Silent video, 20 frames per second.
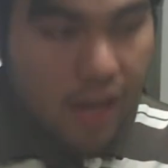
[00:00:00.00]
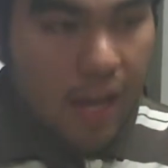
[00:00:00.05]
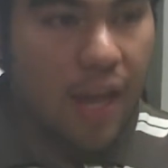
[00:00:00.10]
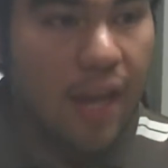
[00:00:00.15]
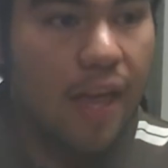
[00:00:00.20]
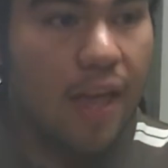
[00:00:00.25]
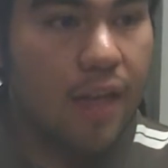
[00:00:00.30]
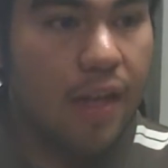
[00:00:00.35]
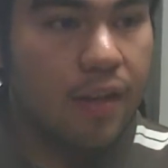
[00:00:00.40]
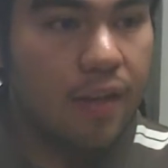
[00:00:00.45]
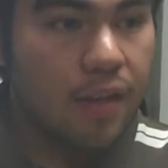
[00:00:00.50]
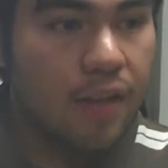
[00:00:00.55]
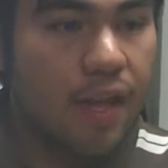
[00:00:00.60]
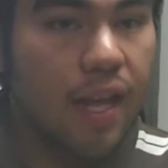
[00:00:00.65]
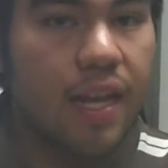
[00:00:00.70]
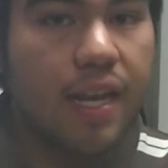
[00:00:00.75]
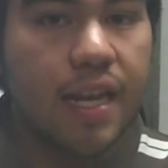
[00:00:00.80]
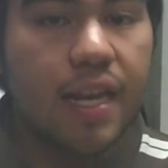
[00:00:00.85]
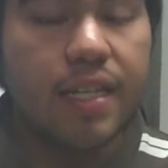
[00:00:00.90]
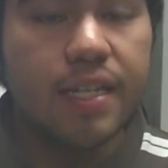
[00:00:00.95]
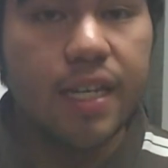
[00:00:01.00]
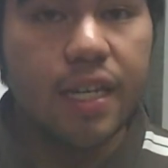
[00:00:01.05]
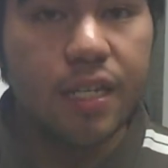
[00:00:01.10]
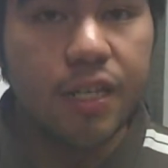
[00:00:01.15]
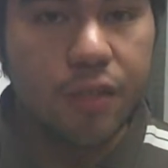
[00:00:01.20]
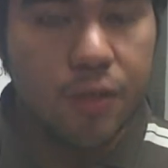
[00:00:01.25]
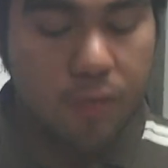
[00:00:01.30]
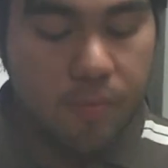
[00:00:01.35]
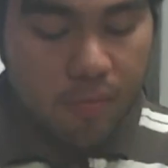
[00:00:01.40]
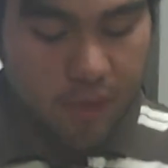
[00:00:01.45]
and that each
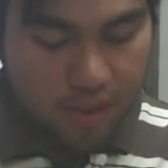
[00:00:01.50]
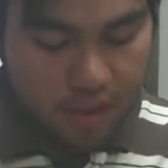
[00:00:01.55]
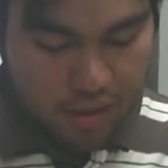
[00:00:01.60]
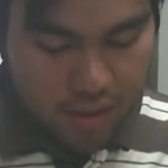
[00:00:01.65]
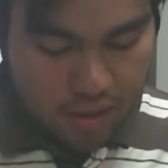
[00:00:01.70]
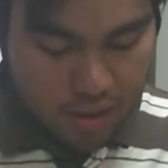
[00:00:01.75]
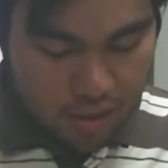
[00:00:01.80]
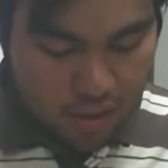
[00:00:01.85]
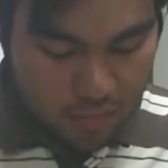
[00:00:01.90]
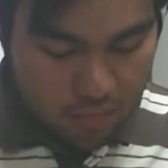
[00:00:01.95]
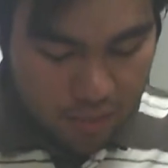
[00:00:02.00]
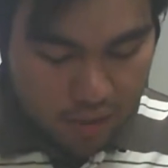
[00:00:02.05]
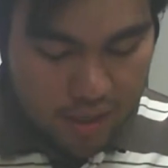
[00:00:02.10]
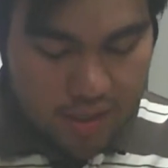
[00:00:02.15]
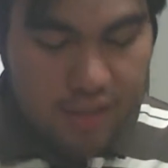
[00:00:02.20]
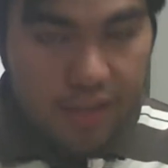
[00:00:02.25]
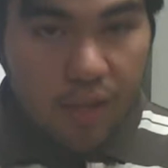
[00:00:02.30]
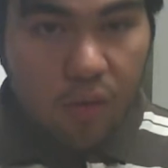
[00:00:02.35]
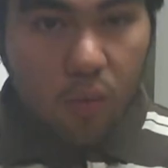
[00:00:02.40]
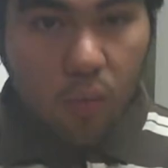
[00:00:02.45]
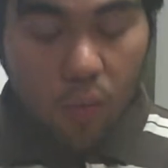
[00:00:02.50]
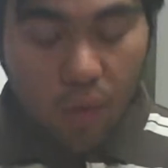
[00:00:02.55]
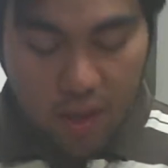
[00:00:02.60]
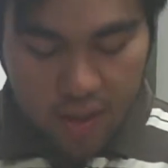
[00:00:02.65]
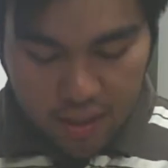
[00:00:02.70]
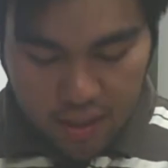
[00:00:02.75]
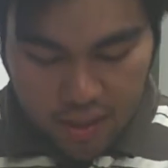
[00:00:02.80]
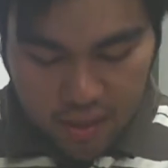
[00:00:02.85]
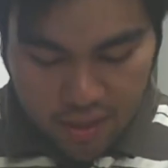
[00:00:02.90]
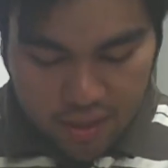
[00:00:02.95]
instrument plays in
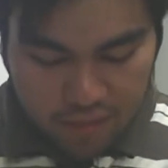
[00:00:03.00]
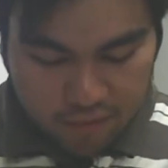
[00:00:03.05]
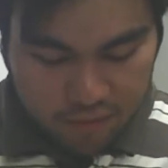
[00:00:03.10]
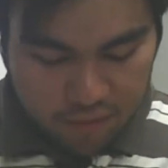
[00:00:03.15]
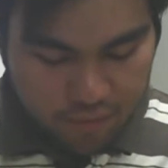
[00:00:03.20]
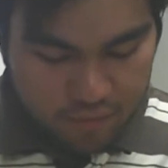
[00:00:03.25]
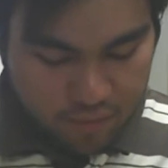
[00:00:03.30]
one clef.